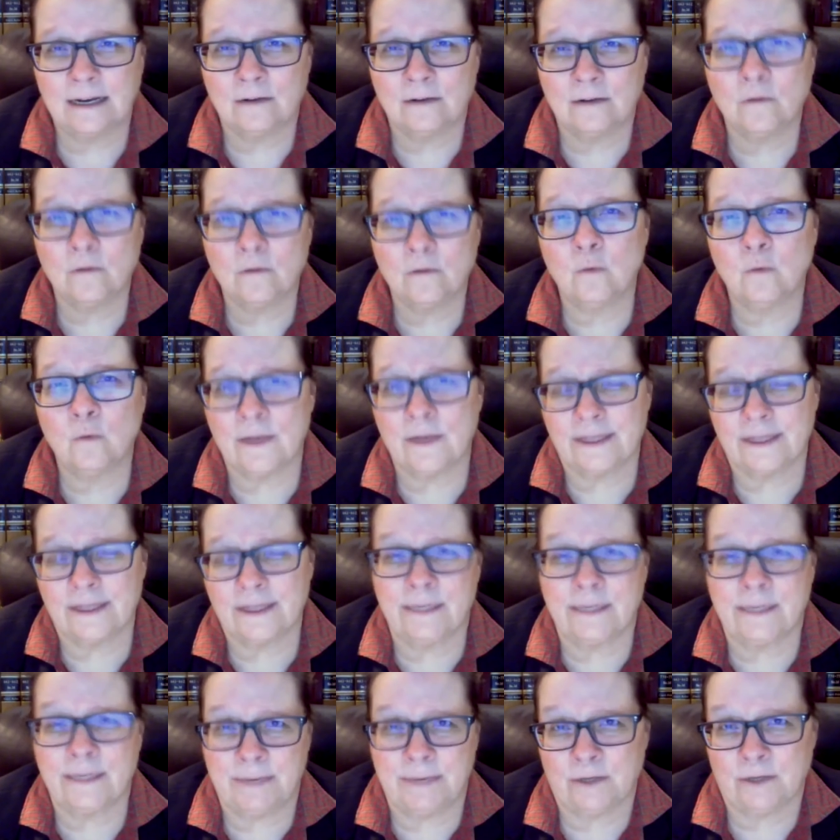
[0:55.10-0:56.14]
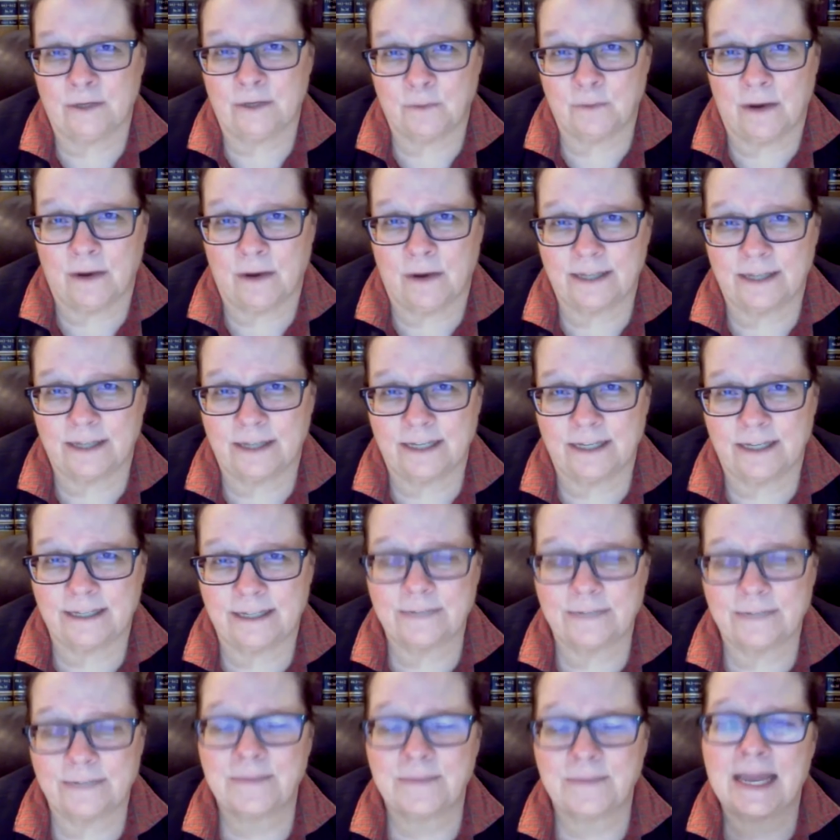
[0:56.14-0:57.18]
with the appeals process.
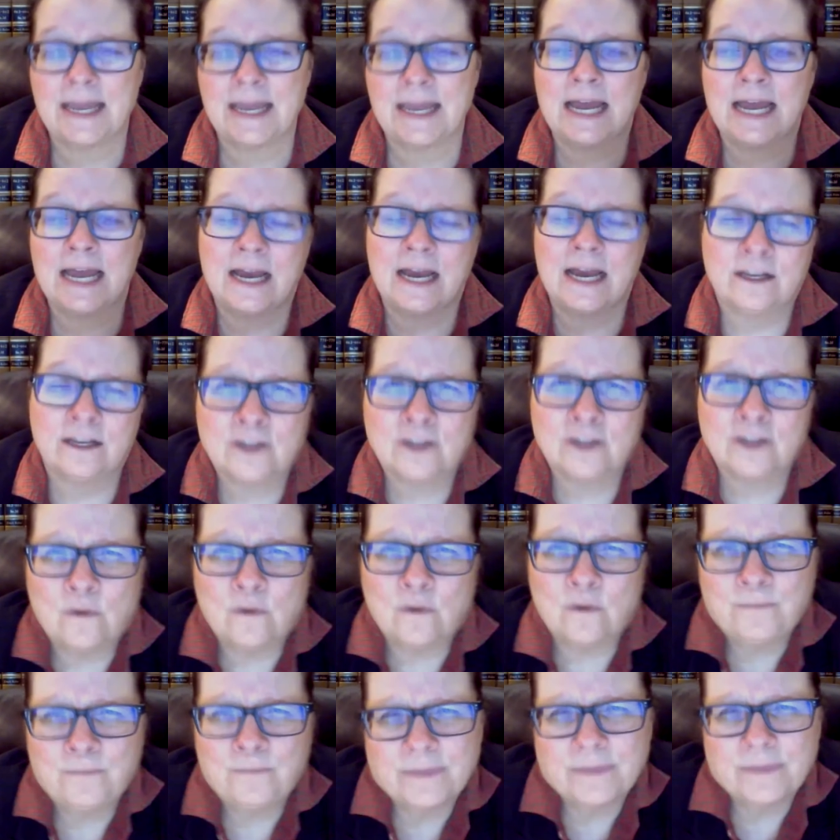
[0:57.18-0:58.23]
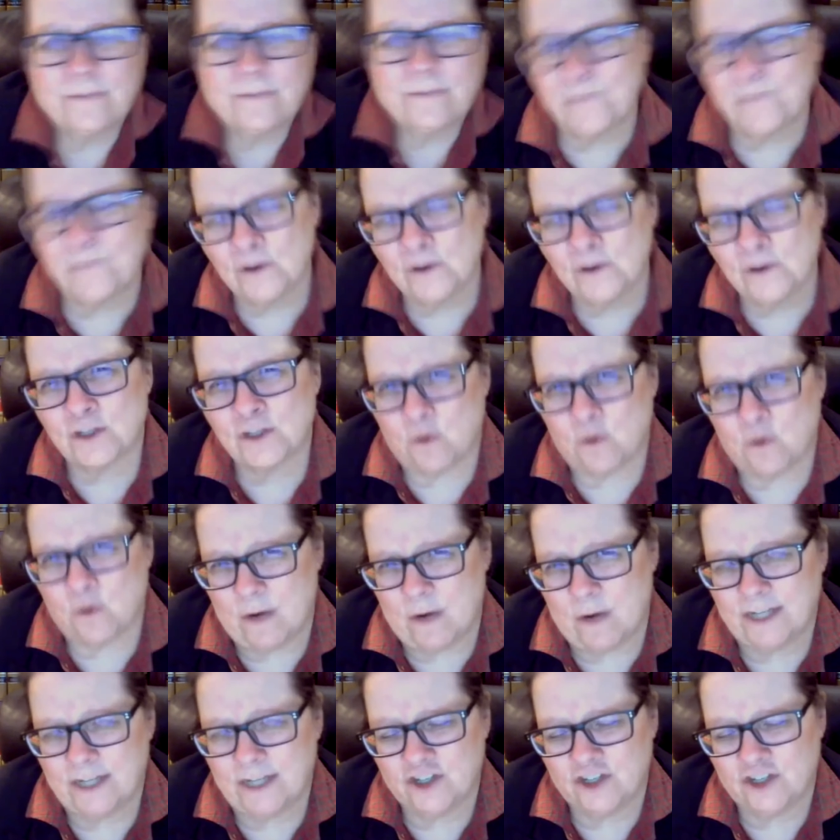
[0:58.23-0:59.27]
So the first
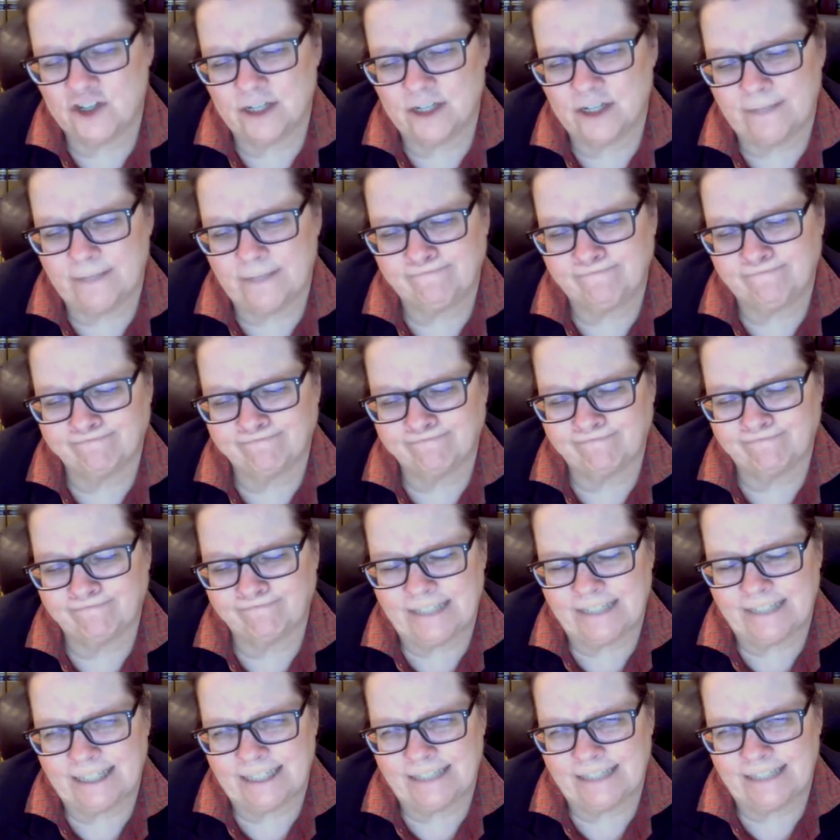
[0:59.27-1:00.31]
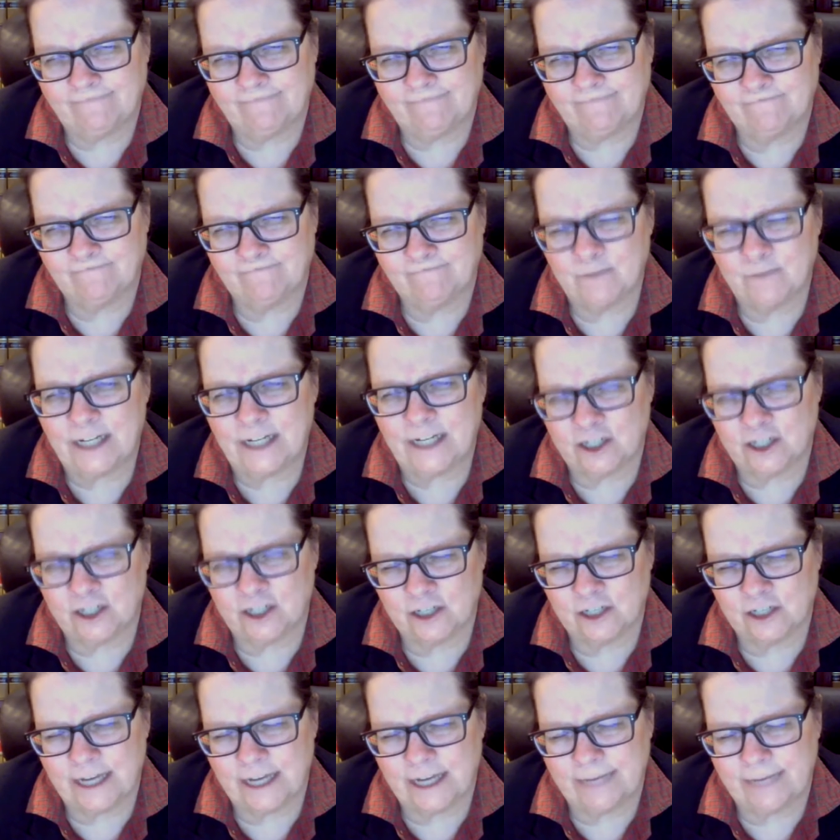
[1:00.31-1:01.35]
question we need to
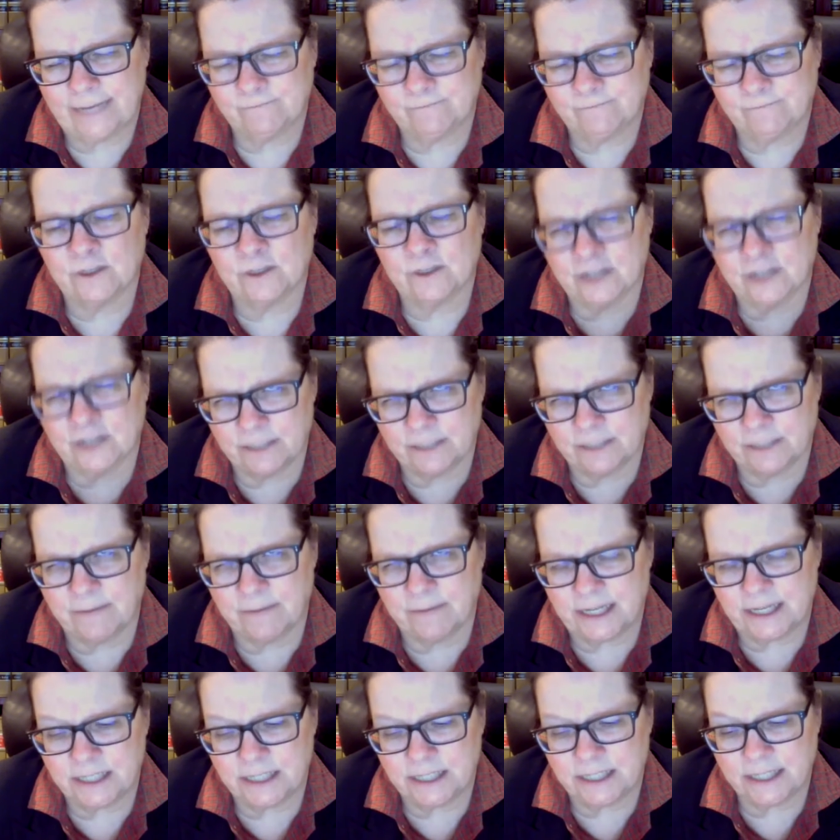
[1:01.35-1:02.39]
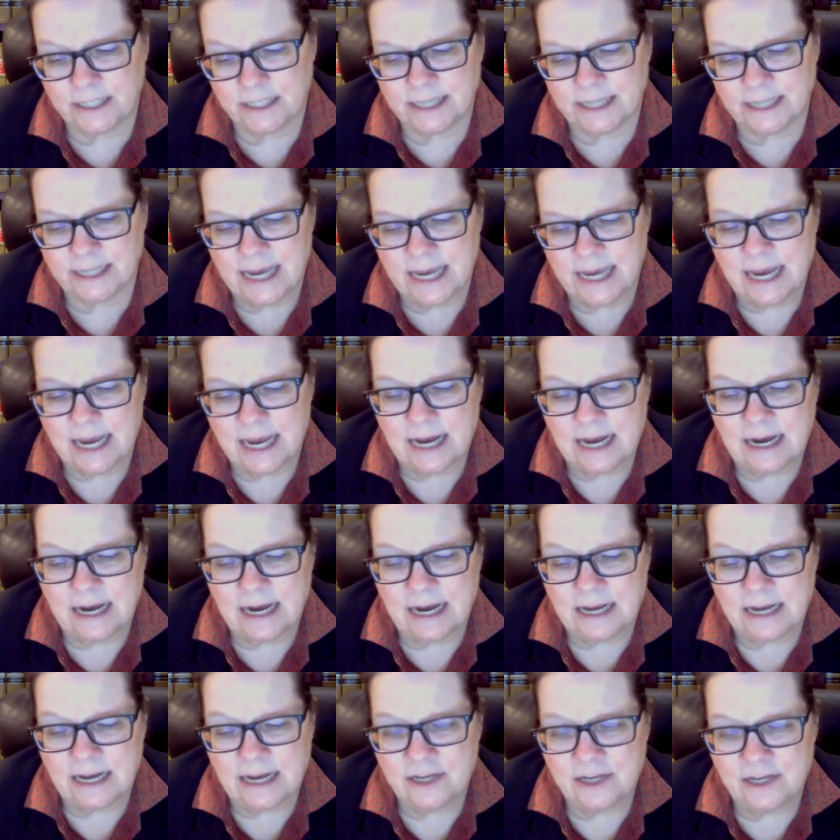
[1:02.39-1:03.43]
look at, we're going to look at some basics.
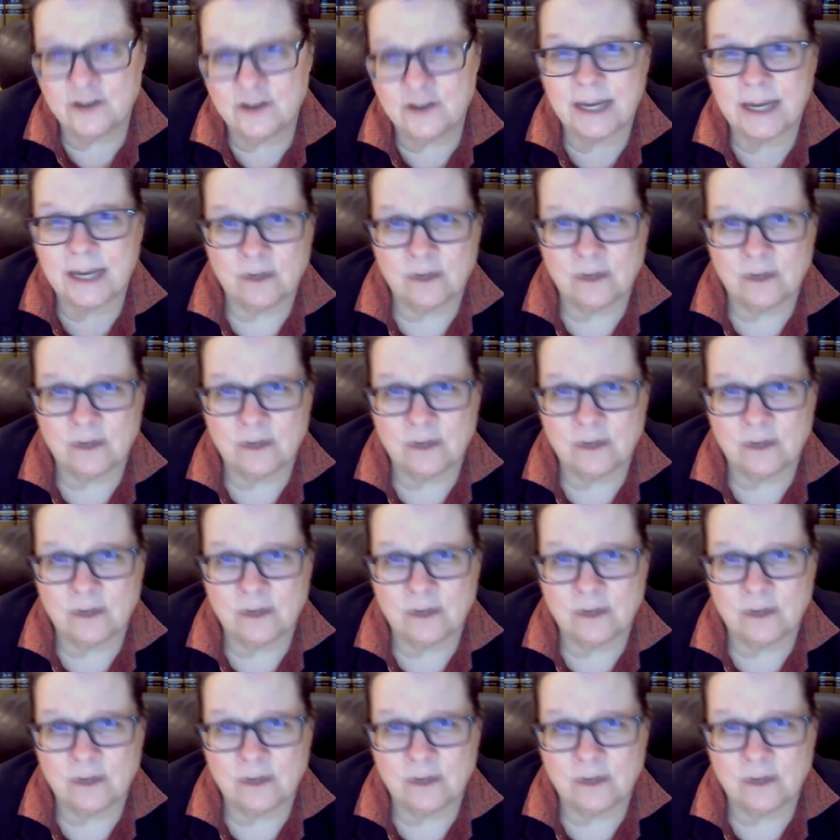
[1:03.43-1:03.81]
You get an